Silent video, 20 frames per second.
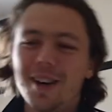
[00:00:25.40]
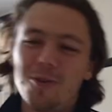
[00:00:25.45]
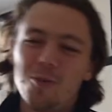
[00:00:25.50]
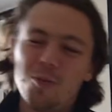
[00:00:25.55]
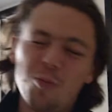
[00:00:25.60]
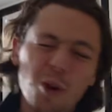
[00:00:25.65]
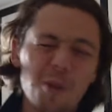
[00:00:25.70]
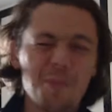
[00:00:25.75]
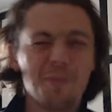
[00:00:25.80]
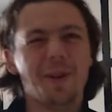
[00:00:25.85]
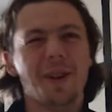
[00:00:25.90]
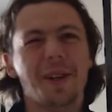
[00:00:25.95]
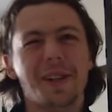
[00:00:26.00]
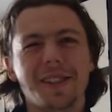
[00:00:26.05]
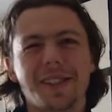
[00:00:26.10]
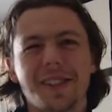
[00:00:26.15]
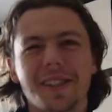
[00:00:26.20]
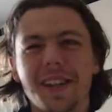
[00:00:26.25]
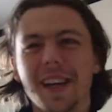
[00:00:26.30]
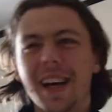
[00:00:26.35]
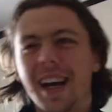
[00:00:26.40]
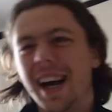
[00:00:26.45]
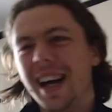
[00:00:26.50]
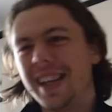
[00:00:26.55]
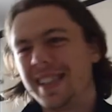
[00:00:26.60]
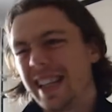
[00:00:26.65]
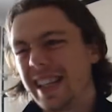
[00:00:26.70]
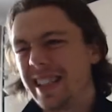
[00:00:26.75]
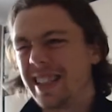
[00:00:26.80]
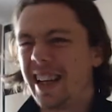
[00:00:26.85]
One person
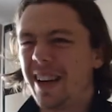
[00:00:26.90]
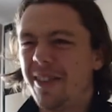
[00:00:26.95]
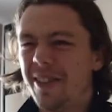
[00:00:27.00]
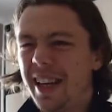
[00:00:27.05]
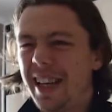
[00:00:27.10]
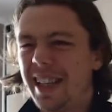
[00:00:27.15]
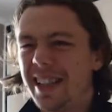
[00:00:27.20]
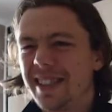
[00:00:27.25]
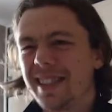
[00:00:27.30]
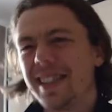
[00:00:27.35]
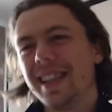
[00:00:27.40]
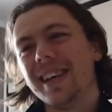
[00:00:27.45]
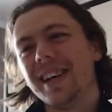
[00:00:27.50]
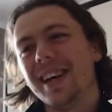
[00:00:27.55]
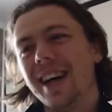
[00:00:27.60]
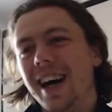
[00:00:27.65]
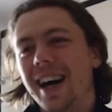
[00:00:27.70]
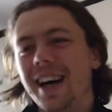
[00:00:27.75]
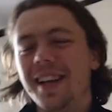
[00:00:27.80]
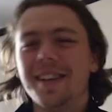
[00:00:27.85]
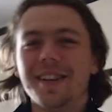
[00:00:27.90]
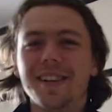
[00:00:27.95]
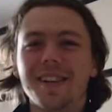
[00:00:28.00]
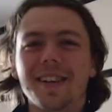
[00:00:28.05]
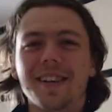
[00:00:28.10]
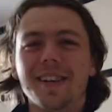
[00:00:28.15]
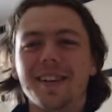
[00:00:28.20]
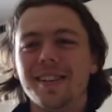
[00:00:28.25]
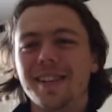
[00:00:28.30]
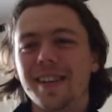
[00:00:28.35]
has asked how it is, and
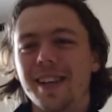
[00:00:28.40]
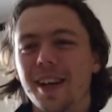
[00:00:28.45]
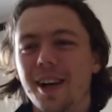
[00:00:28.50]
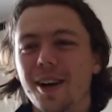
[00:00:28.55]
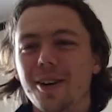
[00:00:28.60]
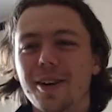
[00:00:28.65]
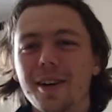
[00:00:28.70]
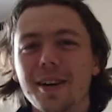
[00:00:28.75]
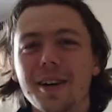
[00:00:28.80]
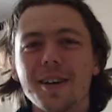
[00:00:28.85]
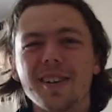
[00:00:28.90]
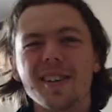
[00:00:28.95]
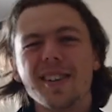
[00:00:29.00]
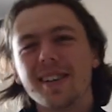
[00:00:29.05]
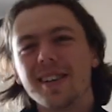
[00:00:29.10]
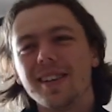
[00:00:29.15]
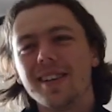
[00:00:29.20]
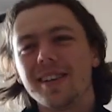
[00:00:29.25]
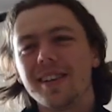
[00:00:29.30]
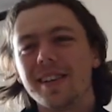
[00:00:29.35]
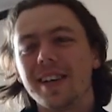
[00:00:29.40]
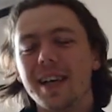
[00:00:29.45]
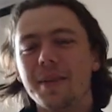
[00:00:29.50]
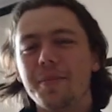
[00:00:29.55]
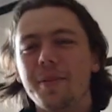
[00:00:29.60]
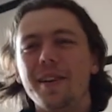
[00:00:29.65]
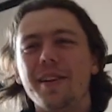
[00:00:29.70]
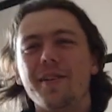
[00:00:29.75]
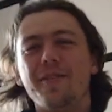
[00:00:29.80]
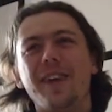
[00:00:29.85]
you know,
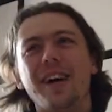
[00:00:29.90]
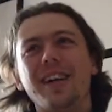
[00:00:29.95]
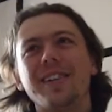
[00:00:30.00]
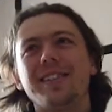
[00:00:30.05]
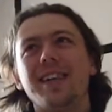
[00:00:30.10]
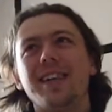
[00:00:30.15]
keeping the fans